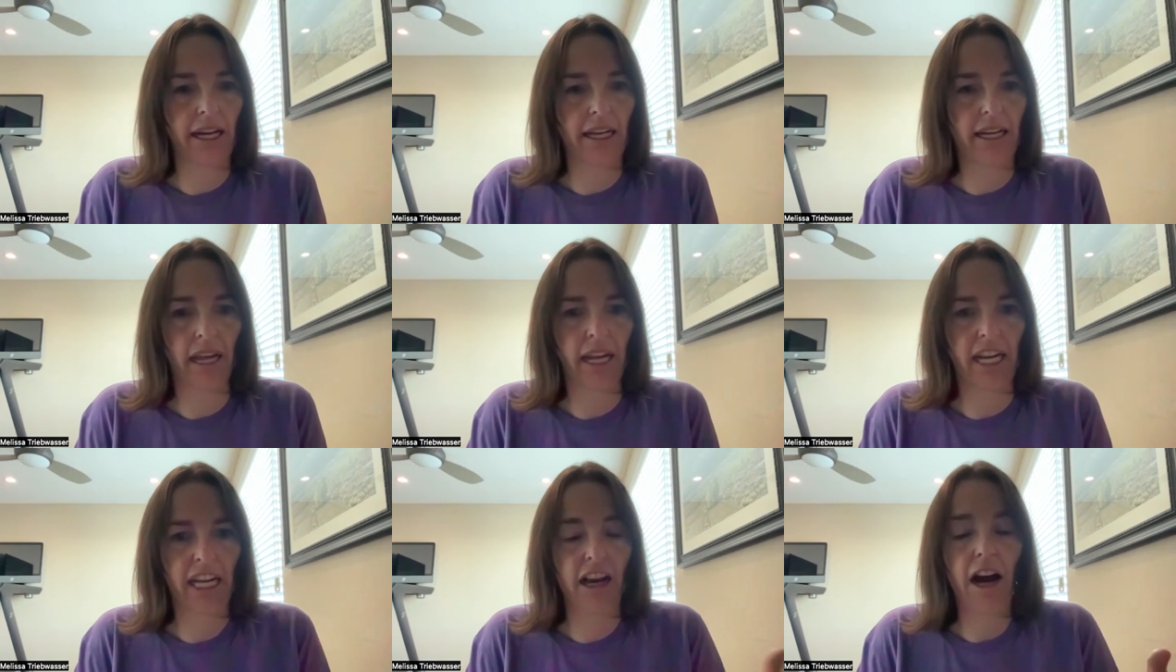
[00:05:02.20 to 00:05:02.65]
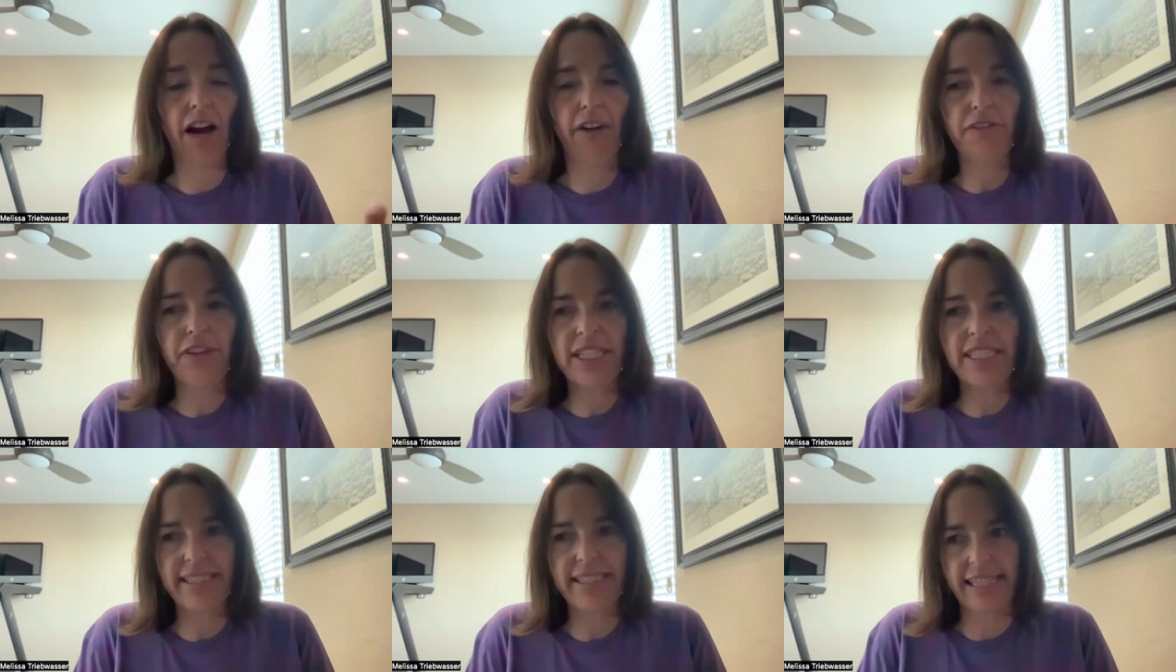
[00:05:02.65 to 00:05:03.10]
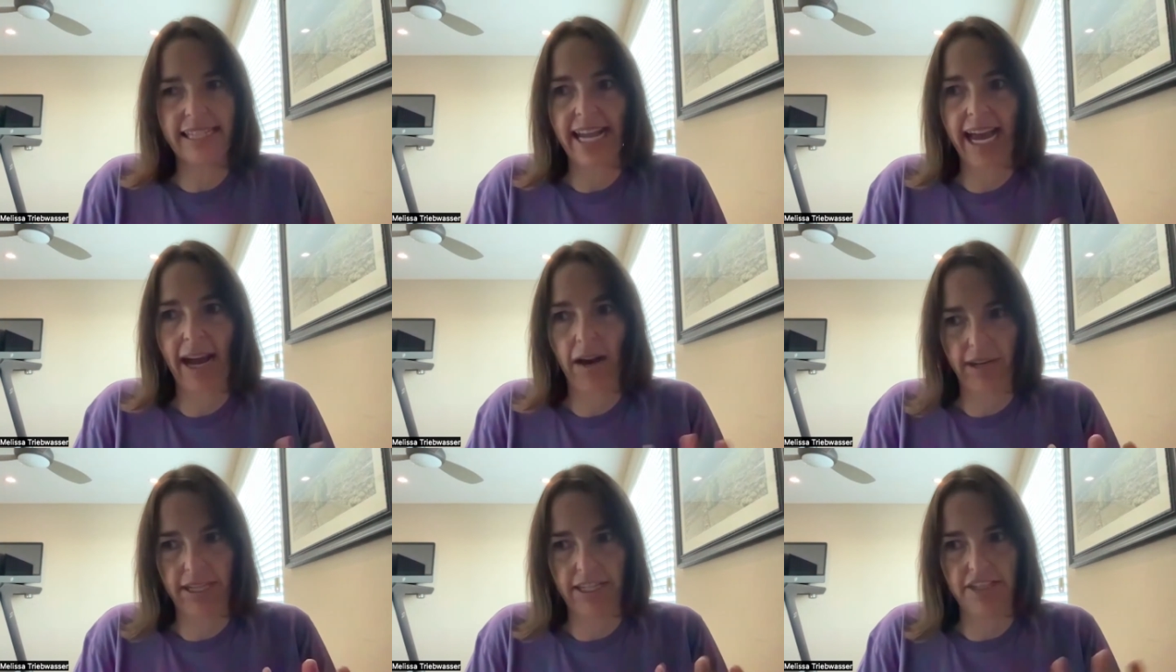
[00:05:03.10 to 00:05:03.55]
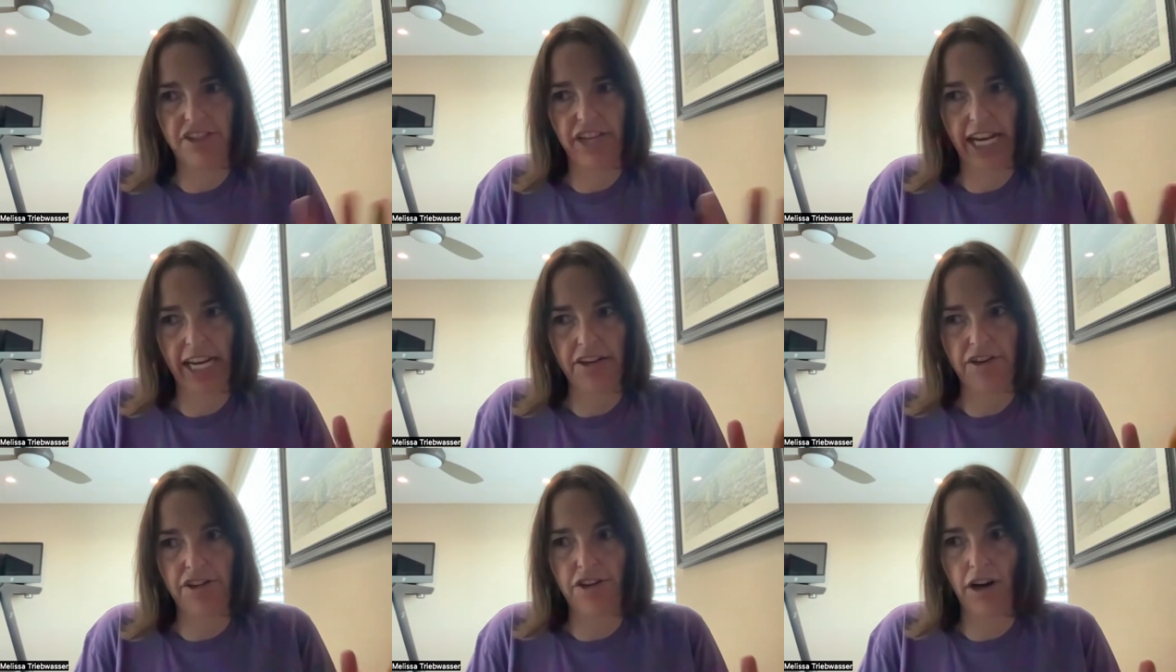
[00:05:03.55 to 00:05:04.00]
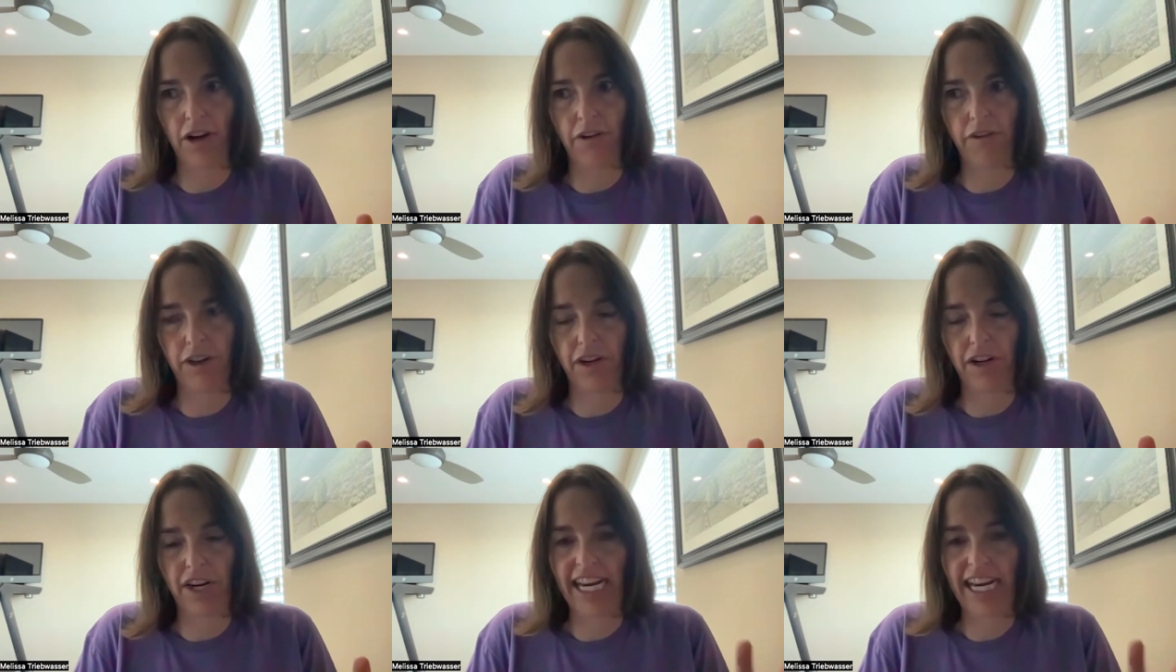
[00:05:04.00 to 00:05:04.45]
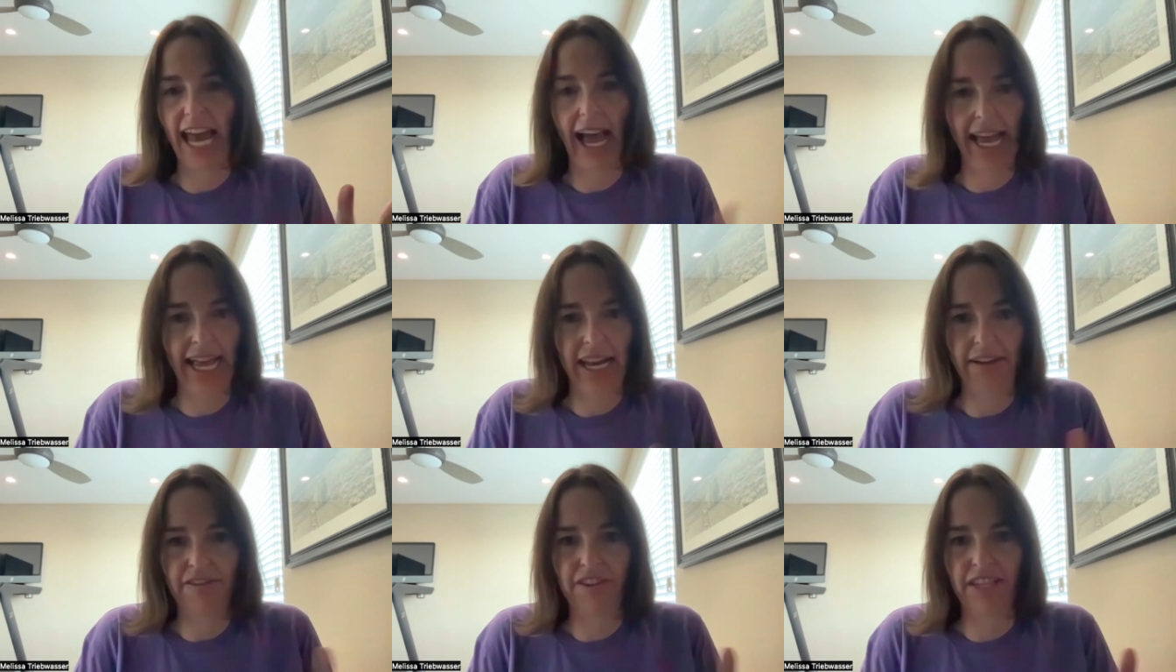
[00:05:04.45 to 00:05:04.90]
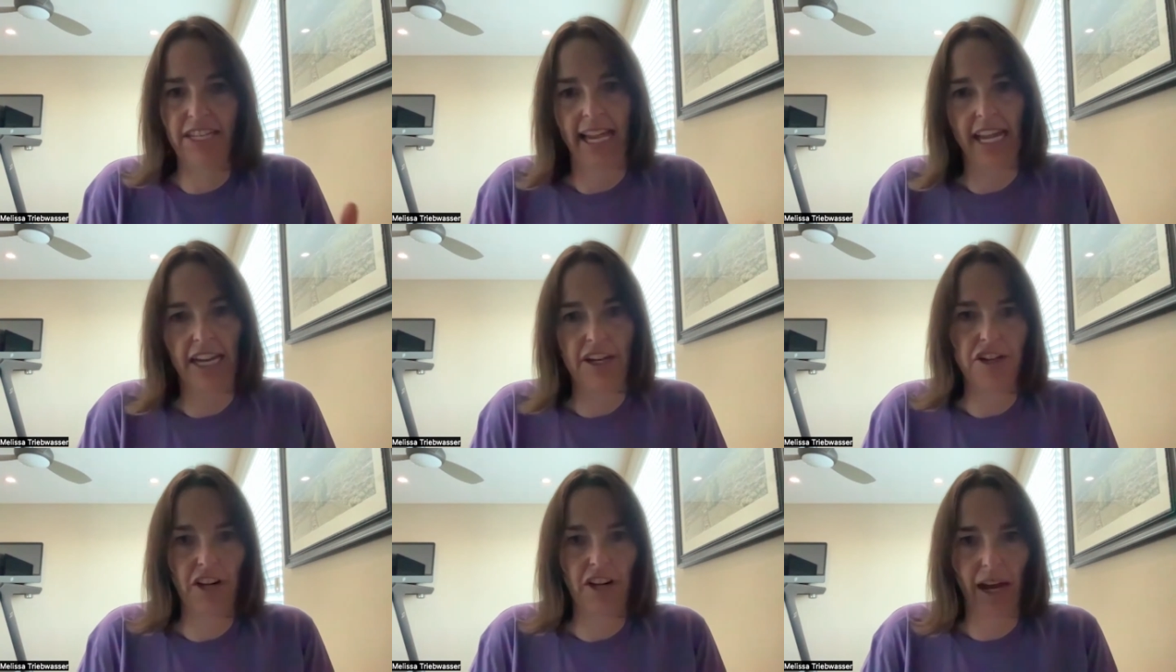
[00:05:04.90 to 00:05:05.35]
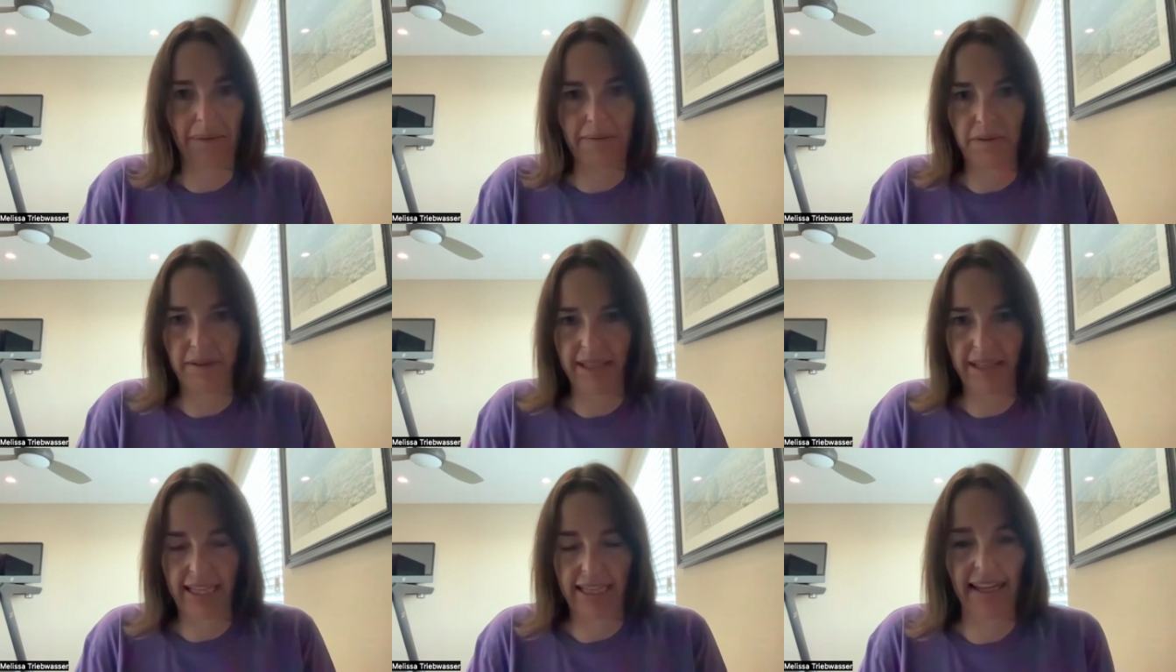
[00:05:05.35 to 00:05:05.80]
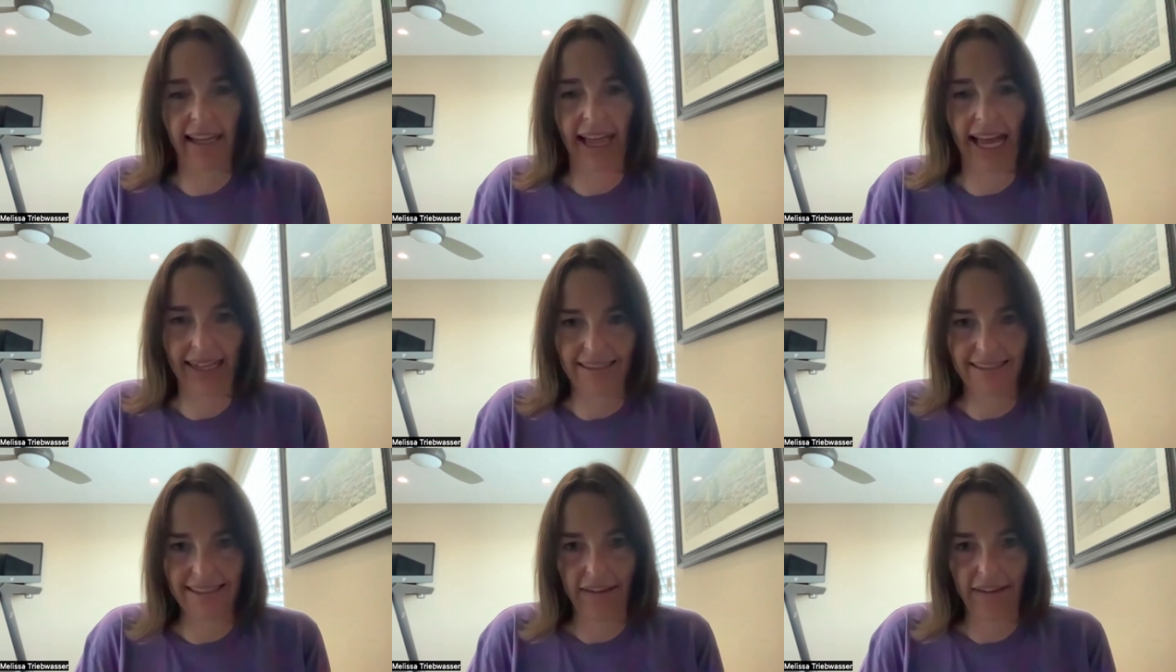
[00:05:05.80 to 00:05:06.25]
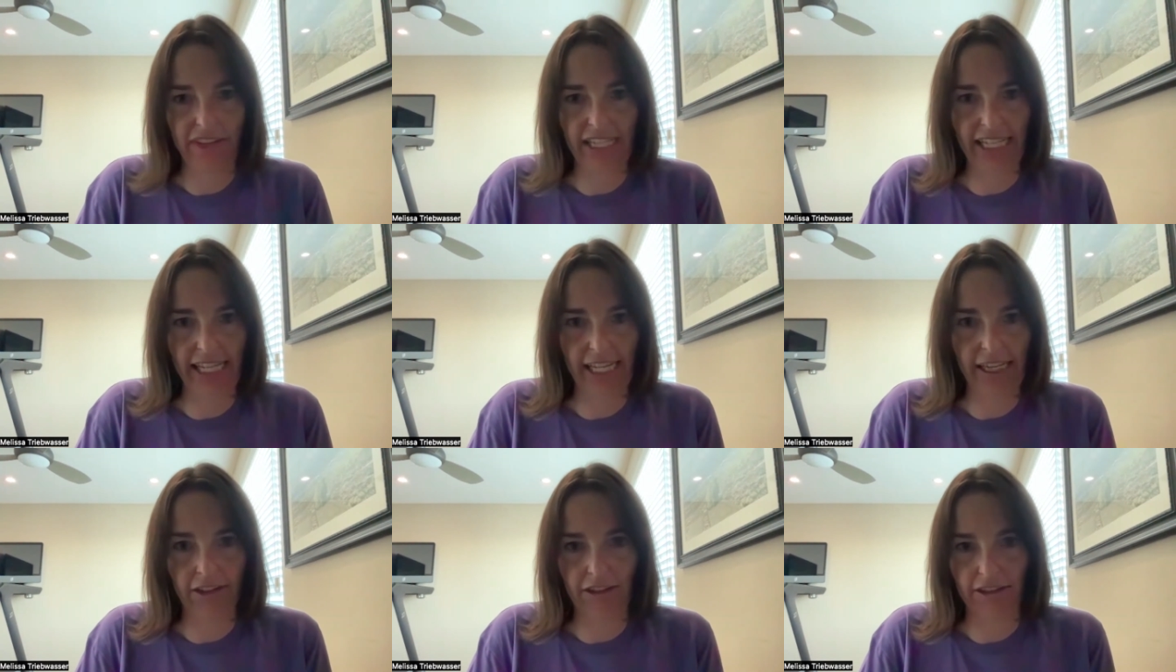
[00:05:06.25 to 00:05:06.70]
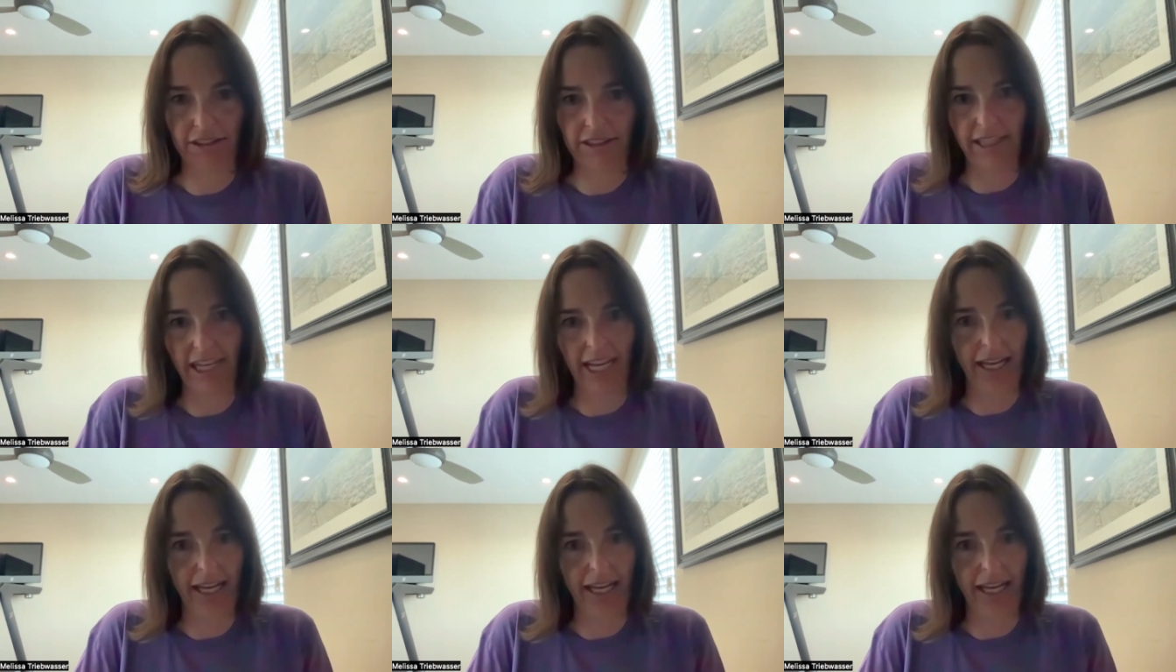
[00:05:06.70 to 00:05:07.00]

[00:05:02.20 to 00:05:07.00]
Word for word: on on a conference that now has changed over nine of the ten jobs within the last seven years.